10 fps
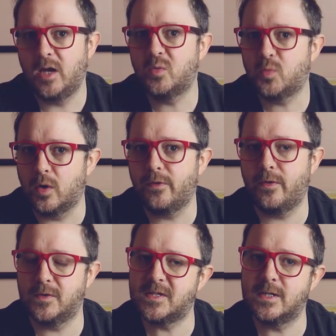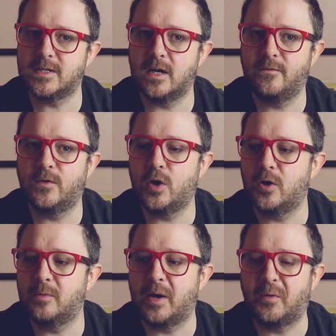And it was one of those things that I'd
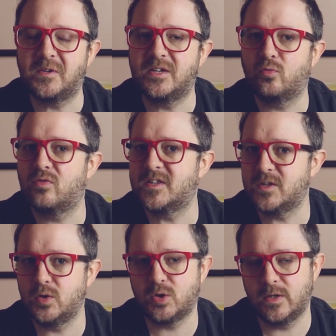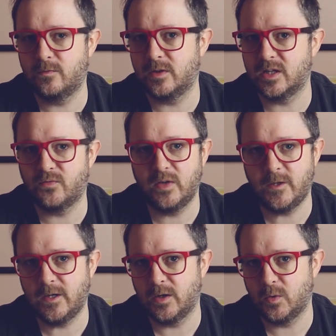forgotten about until researching for this
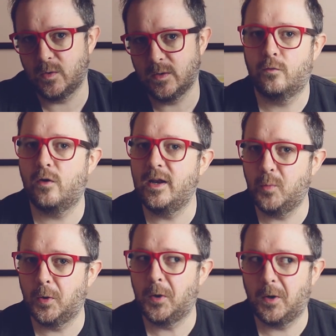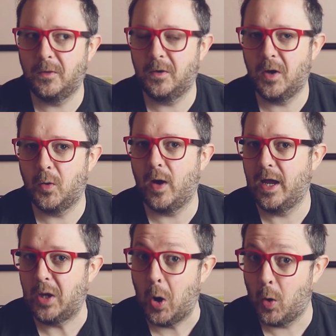video. For anyone not in the know,
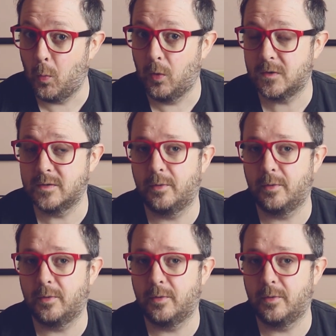a hot water